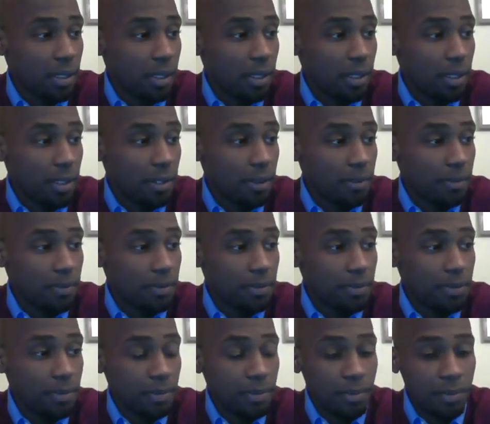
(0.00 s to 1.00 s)
So
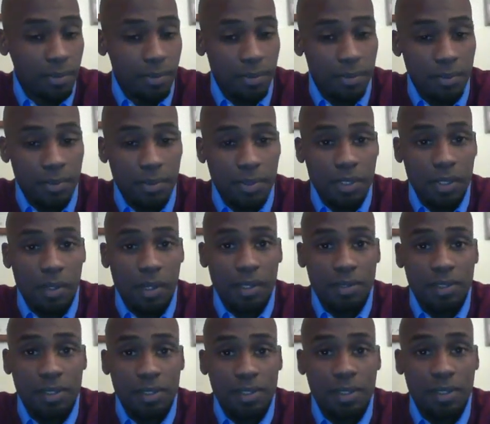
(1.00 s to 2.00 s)

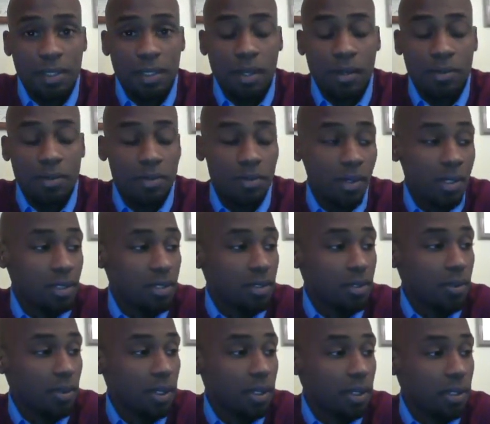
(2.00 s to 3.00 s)
I'll just go straight
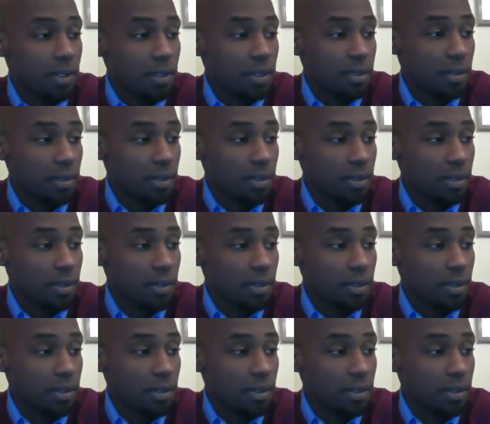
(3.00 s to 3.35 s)
to it.